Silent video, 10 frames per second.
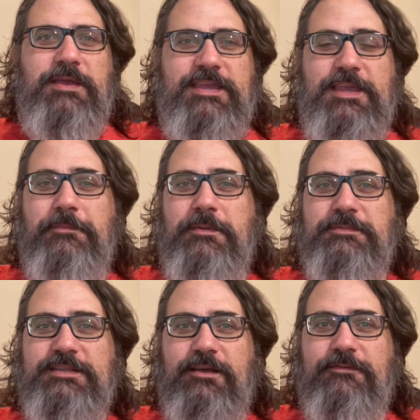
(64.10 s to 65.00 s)
keep
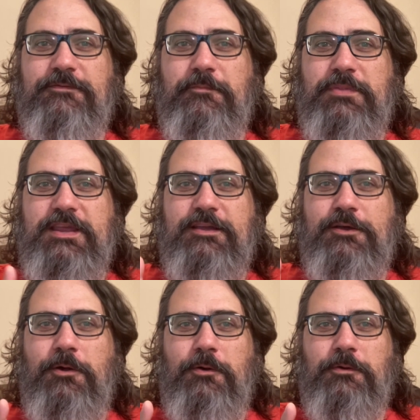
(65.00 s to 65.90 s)
himself from being
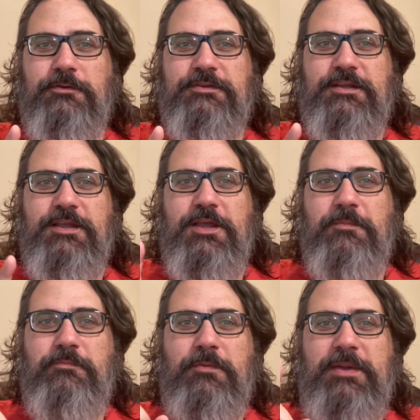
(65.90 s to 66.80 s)
cold,
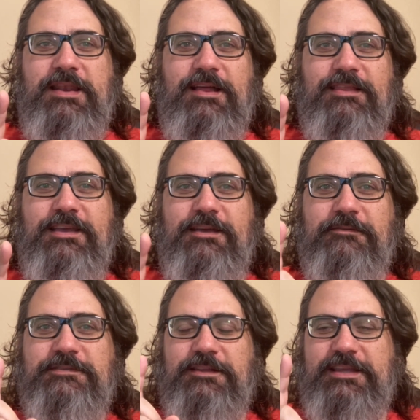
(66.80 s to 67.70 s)
but may not
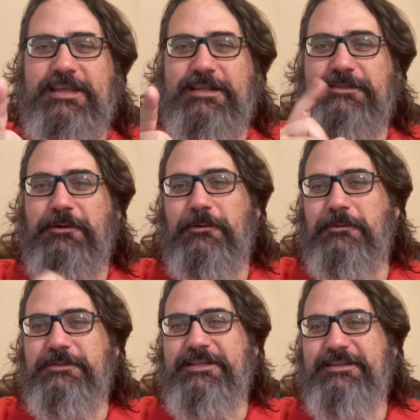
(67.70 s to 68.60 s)
live till he is
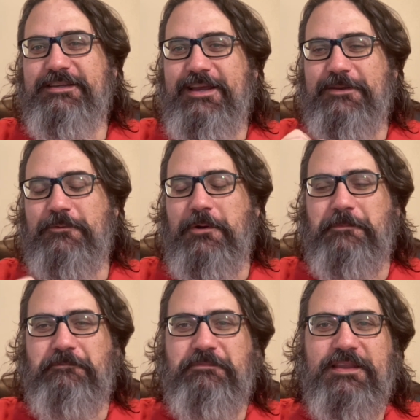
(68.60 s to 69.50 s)
old." End quote.
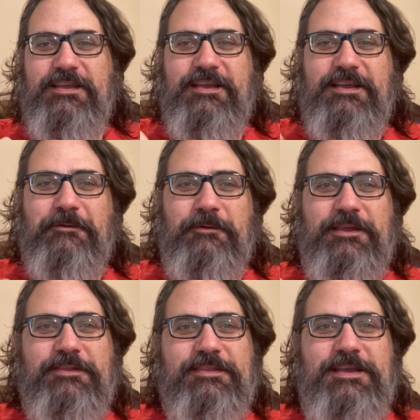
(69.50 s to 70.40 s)

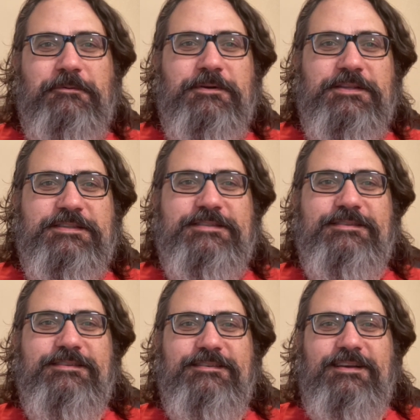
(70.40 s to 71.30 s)
Really thought that was,
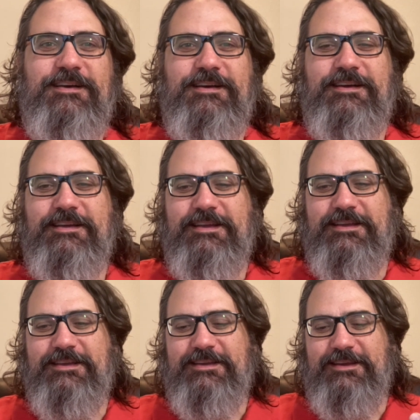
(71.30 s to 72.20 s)

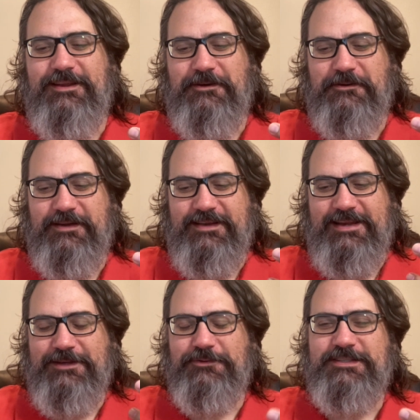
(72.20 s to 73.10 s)
an
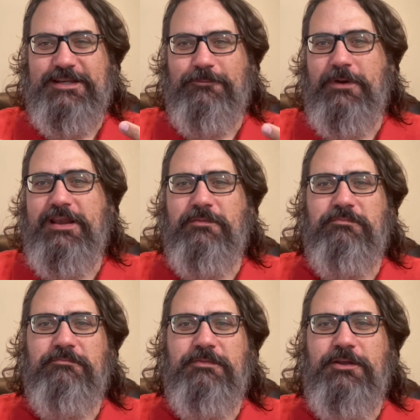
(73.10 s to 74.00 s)
interesting way to,
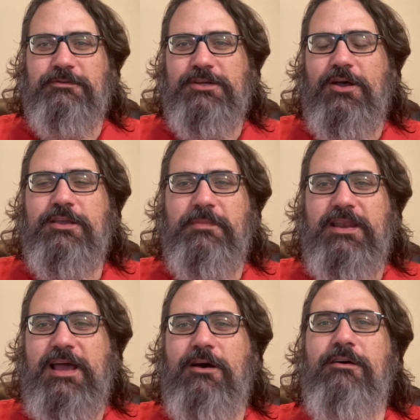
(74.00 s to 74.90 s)
talk about
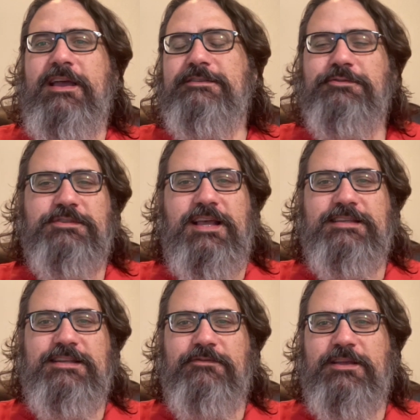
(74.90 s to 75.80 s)
how
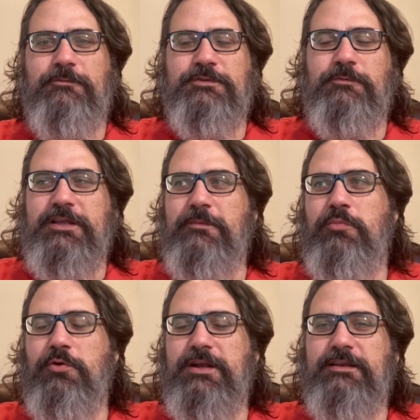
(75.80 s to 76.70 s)
exercise and everything was really
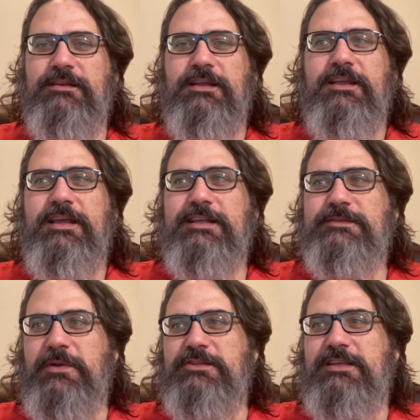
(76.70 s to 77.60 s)
important,
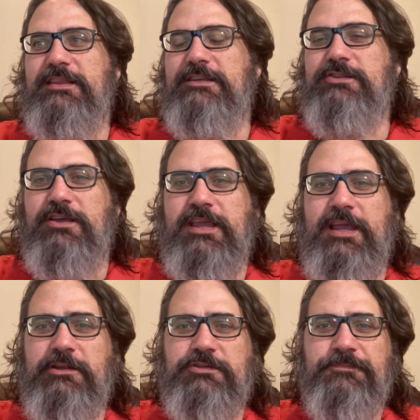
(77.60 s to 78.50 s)
especially at this young
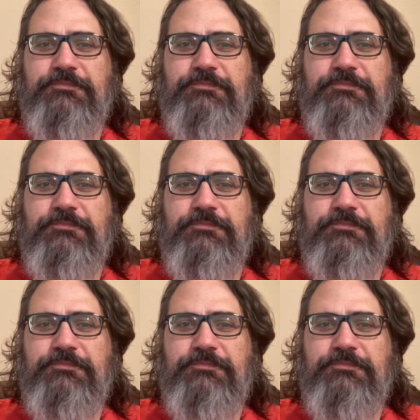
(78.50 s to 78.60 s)
age.